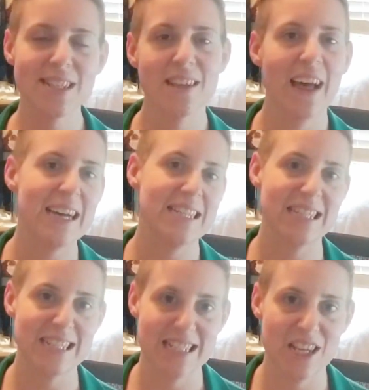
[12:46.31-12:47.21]
still has
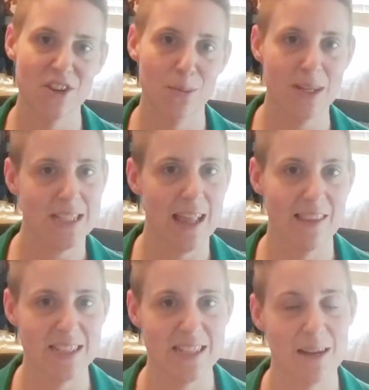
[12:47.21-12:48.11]
to continue once I
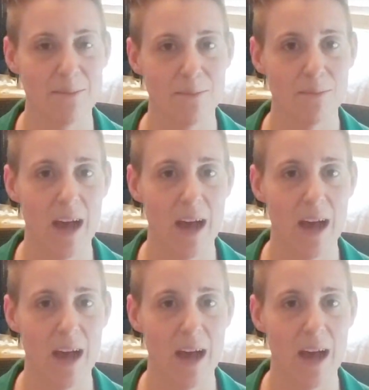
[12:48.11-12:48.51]
list and